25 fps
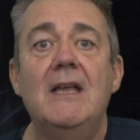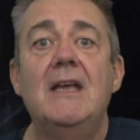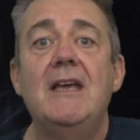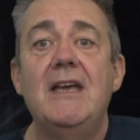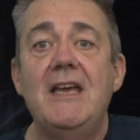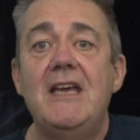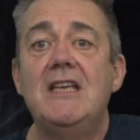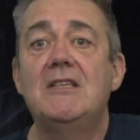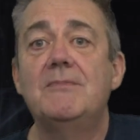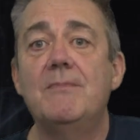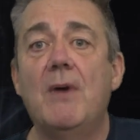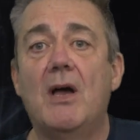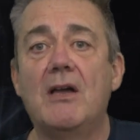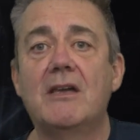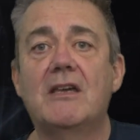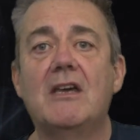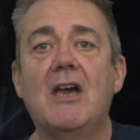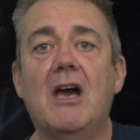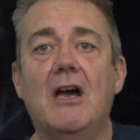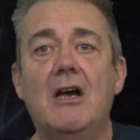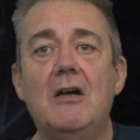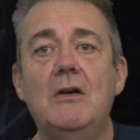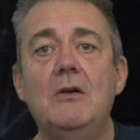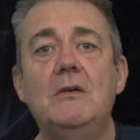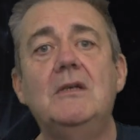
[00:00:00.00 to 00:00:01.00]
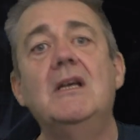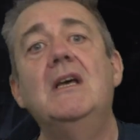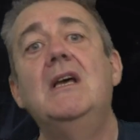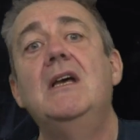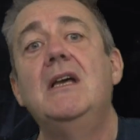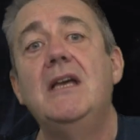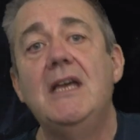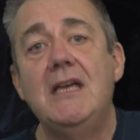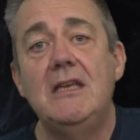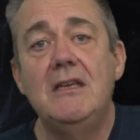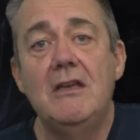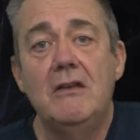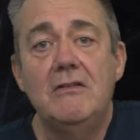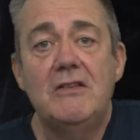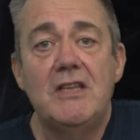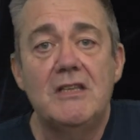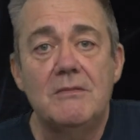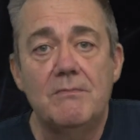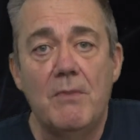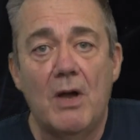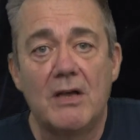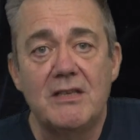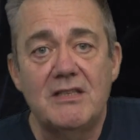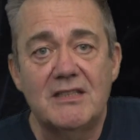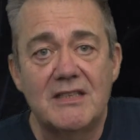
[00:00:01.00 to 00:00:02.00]
Here's my code. It uses
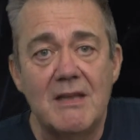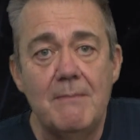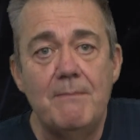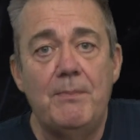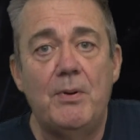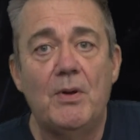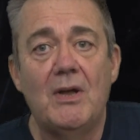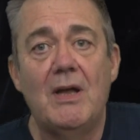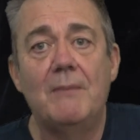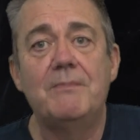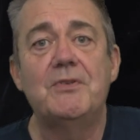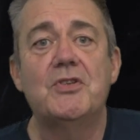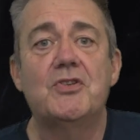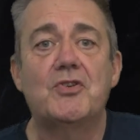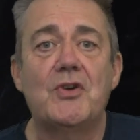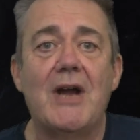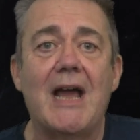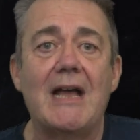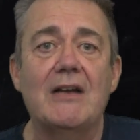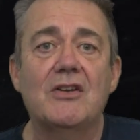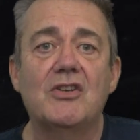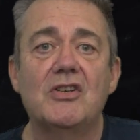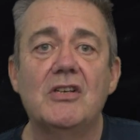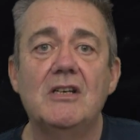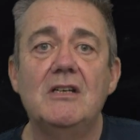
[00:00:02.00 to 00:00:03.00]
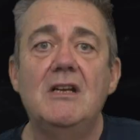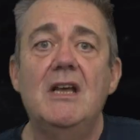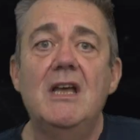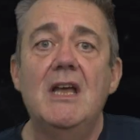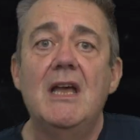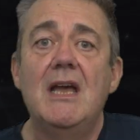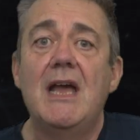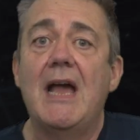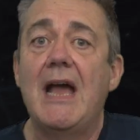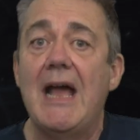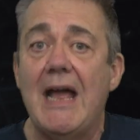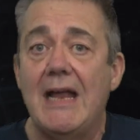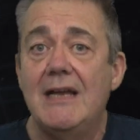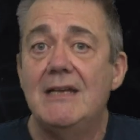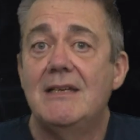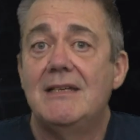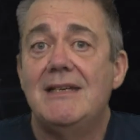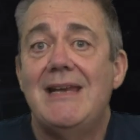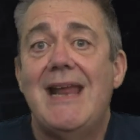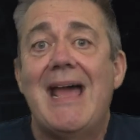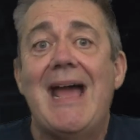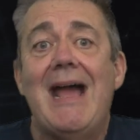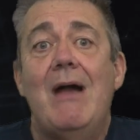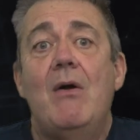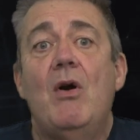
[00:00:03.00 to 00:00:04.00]
my simple abstraction, and
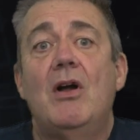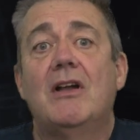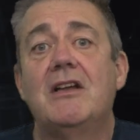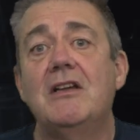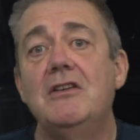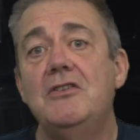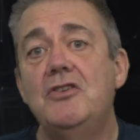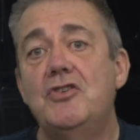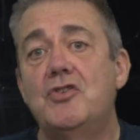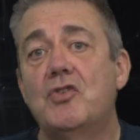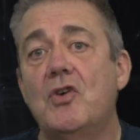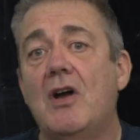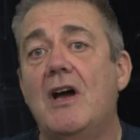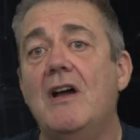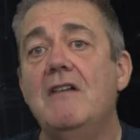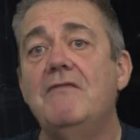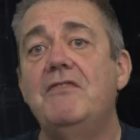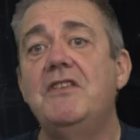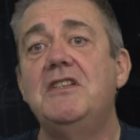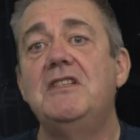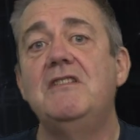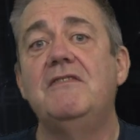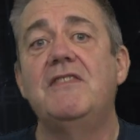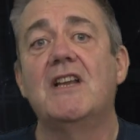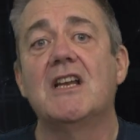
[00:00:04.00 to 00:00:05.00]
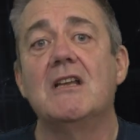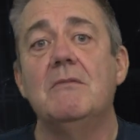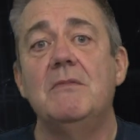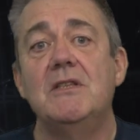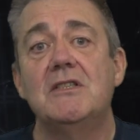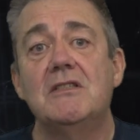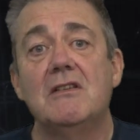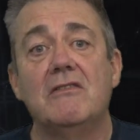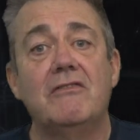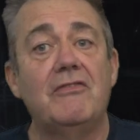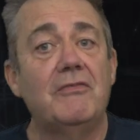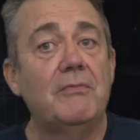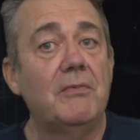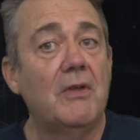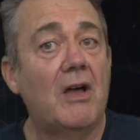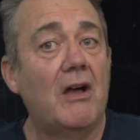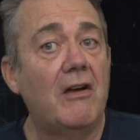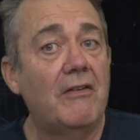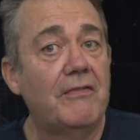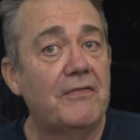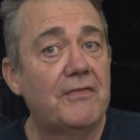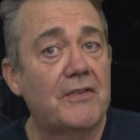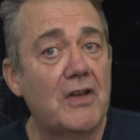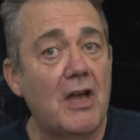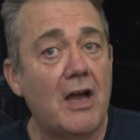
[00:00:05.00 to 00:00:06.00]
now I can drive the development
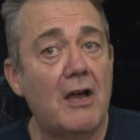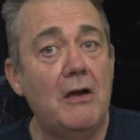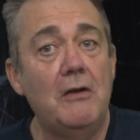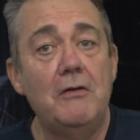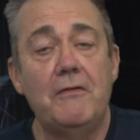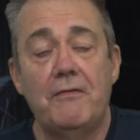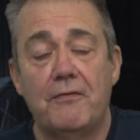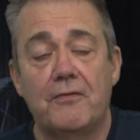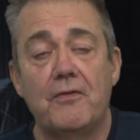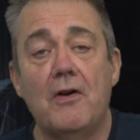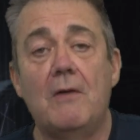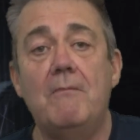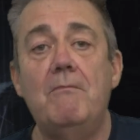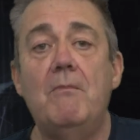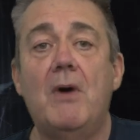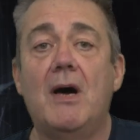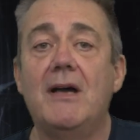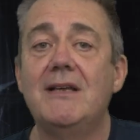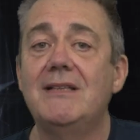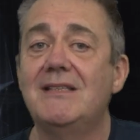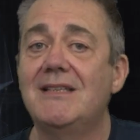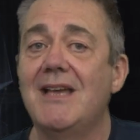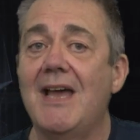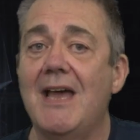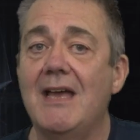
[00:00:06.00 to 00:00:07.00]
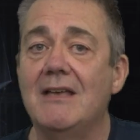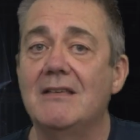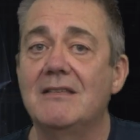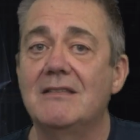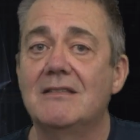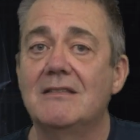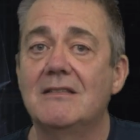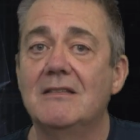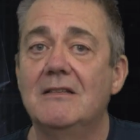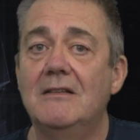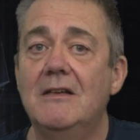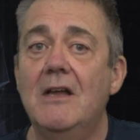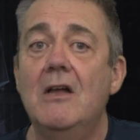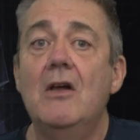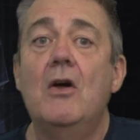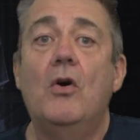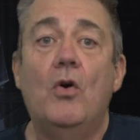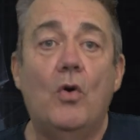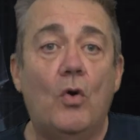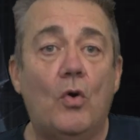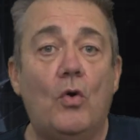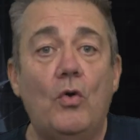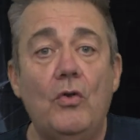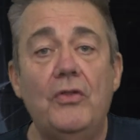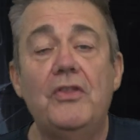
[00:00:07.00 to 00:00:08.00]
of code from my test.
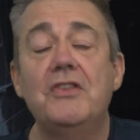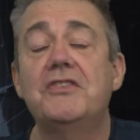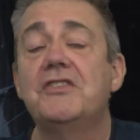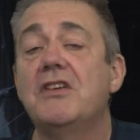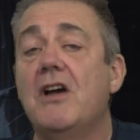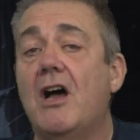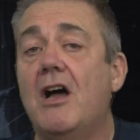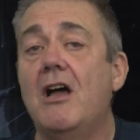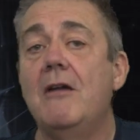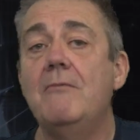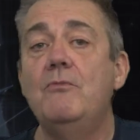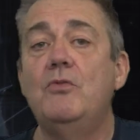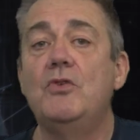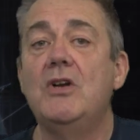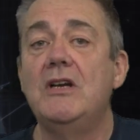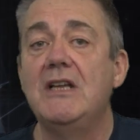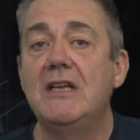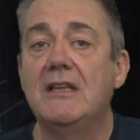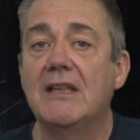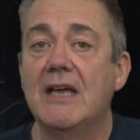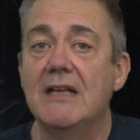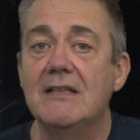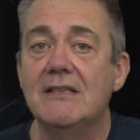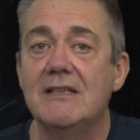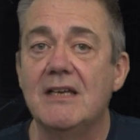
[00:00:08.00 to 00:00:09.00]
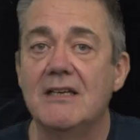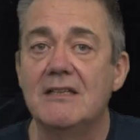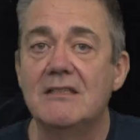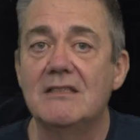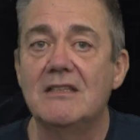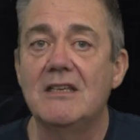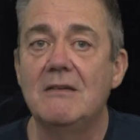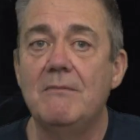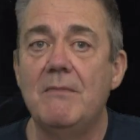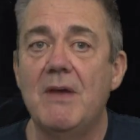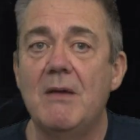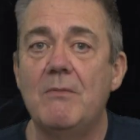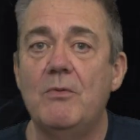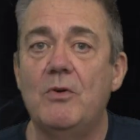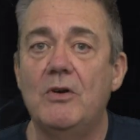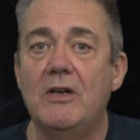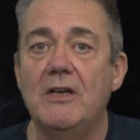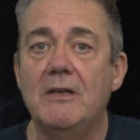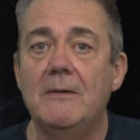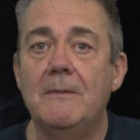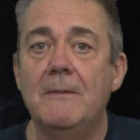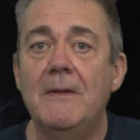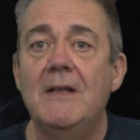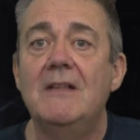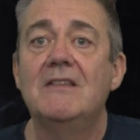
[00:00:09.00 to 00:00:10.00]
all the time running that test in
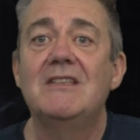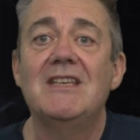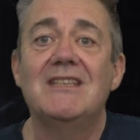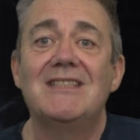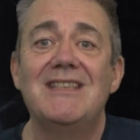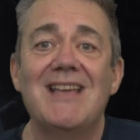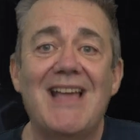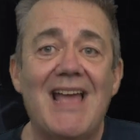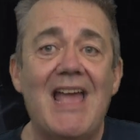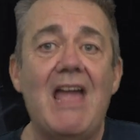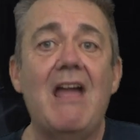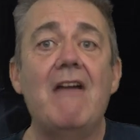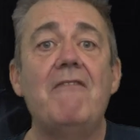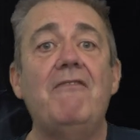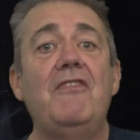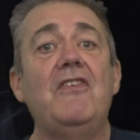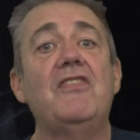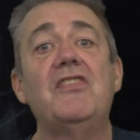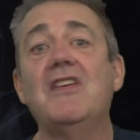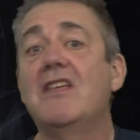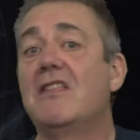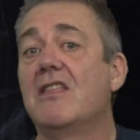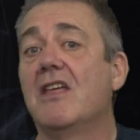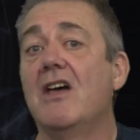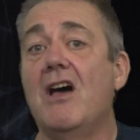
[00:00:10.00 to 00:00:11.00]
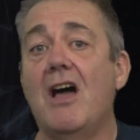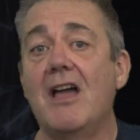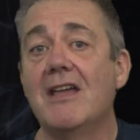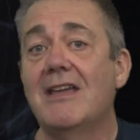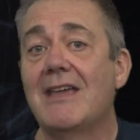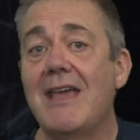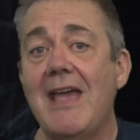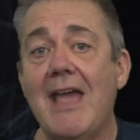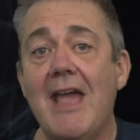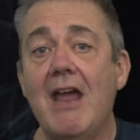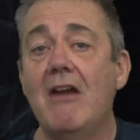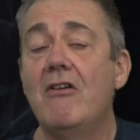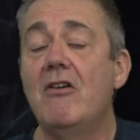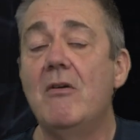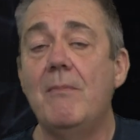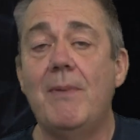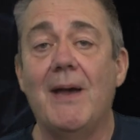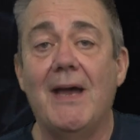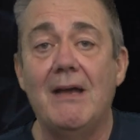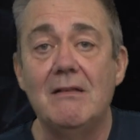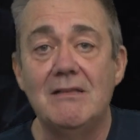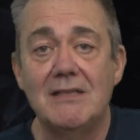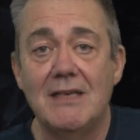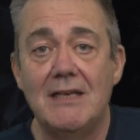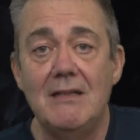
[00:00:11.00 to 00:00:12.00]
memory, testing everything that I care
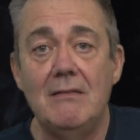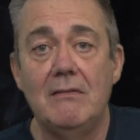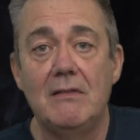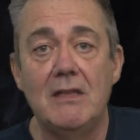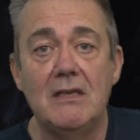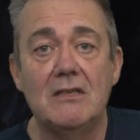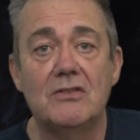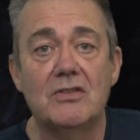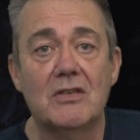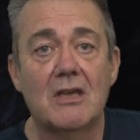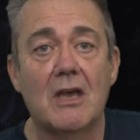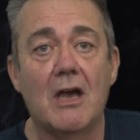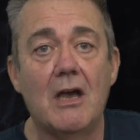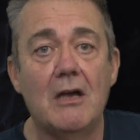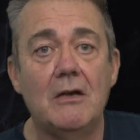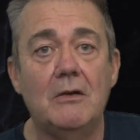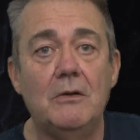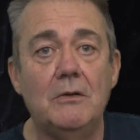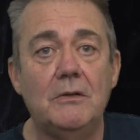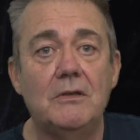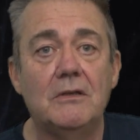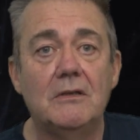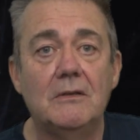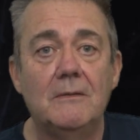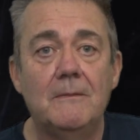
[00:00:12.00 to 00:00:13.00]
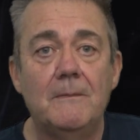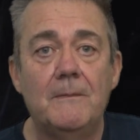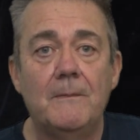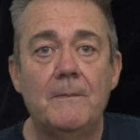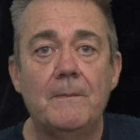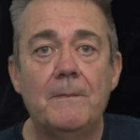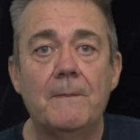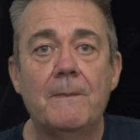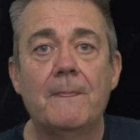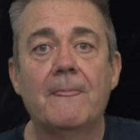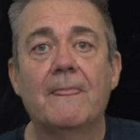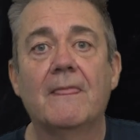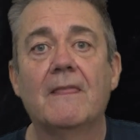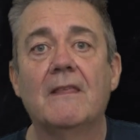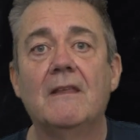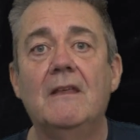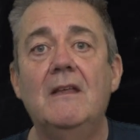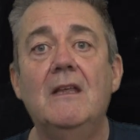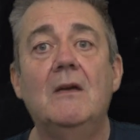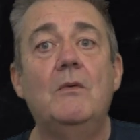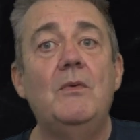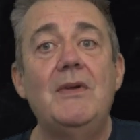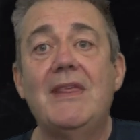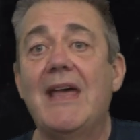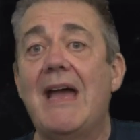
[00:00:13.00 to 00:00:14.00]
about in this code,
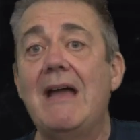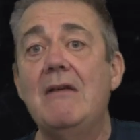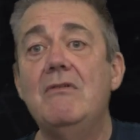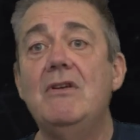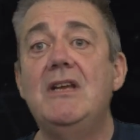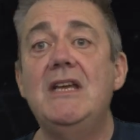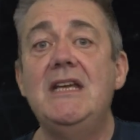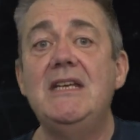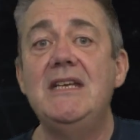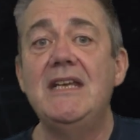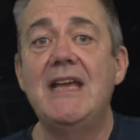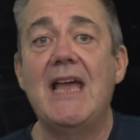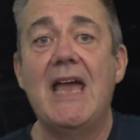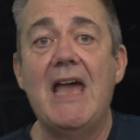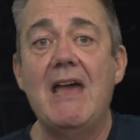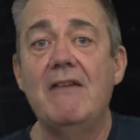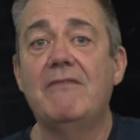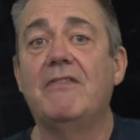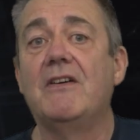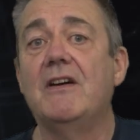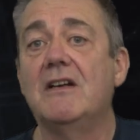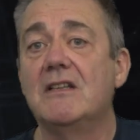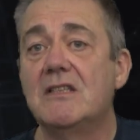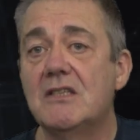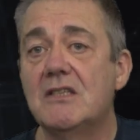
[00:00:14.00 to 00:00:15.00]
without needing ever